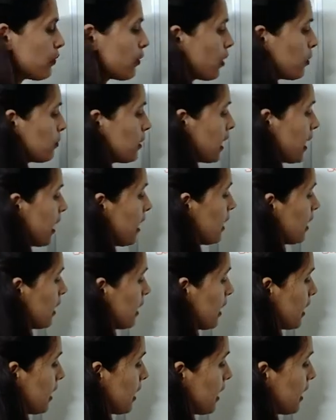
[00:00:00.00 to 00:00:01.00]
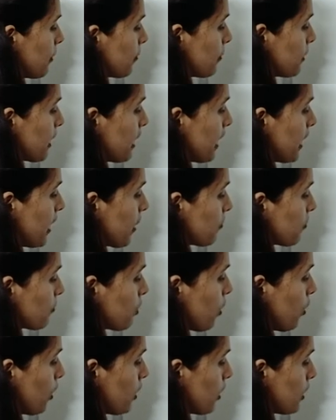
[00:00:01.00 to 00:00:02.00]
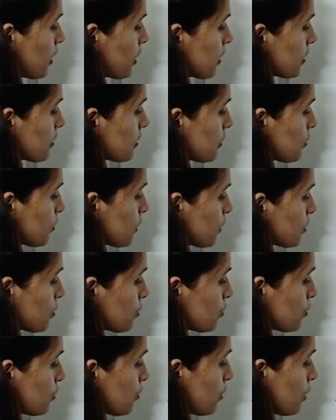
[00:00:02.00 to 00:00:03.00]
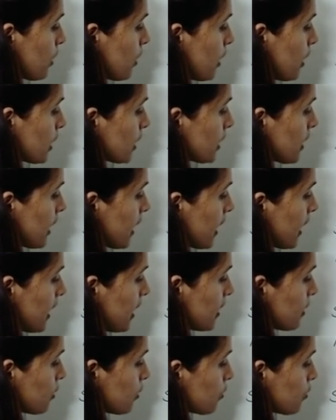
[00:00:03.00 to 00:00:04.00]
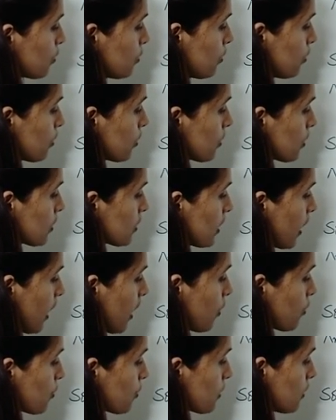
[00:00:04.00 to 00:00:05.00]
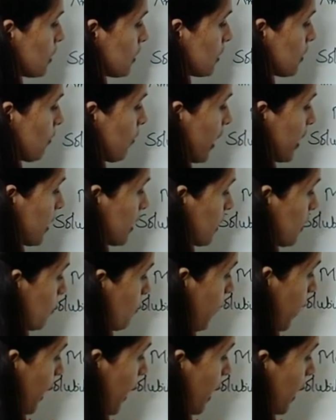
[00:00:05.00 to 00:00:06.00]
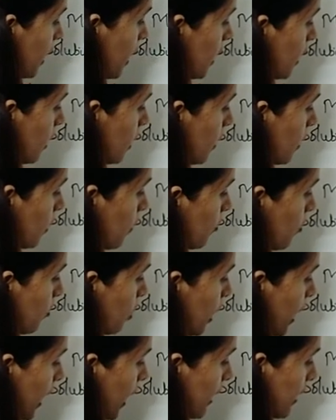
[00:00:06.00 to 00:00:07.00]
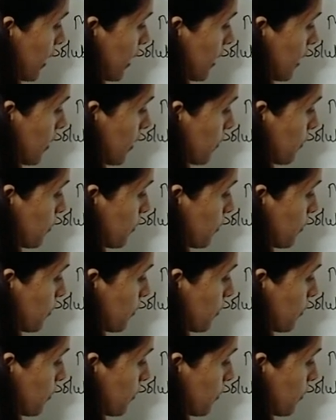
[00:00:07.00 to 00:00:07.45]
formula lambda m naught is equals to K into 1000 divided by molarity.